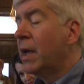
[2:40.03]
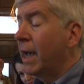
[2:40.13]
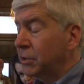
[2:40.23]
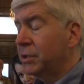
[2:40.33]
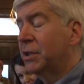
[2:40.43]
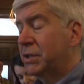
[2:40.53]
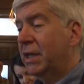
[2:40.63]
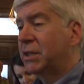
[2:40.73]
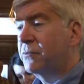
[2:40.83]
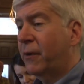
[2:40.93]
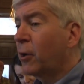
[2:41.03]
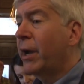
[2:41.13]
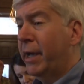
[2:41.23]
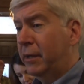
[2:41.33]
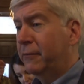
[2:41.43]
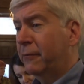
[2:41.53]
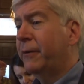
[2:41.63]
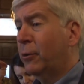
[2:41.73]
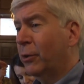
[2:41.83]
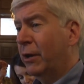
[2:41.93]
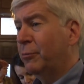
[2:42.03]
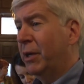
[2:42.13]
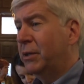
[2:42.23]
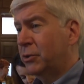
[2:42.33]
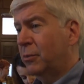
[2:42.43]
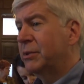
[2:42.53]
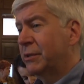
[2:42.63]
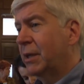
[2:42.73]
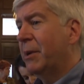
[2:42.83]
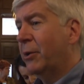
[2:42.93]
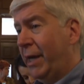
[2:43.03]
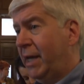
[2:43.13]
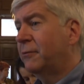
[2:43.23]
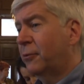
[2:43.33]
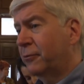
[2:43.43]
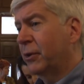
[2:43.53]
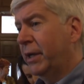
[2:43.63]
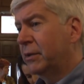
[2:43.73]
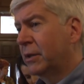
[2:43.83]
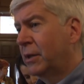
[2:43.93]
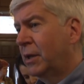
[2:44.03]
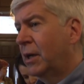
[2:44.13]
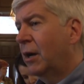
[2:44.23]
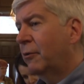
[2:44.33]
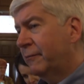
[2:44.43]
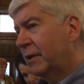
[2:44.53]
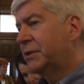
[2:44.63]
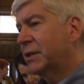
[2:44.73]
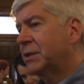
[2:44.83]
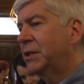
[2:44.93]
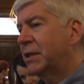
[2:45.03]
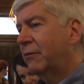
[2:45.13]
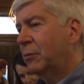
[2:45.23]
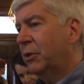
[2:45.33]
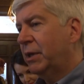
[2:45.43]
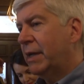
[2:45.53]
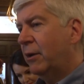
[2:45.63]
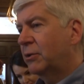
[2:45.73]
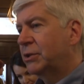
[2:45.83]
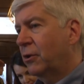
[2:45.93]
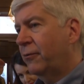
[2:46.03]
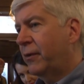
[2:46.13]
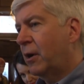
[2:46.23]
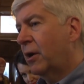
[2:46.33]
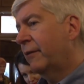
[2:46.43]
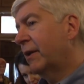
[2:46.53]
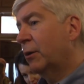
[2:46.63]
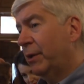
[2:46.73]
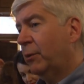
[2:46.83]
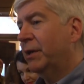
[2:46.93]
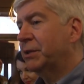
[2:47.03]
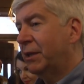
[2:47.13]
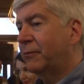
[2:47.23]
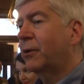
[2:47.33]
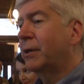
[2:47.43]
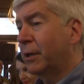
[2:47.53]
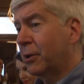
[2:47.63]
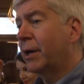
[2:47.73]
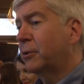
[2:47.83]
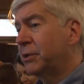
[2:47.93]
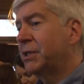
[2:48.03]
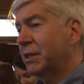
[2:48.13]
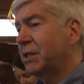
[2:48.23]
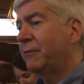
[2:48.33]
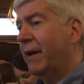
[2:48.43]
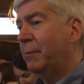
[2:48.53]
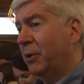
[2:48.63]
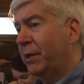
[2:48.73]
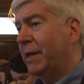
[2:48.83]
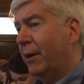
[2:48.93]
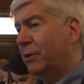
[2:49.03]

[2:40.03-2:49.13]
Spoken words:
Actually, the state's far ahead of the federal government in terms of the amount of aid for Flint. We've done $67 million so far. I've got a request in for another $165 million.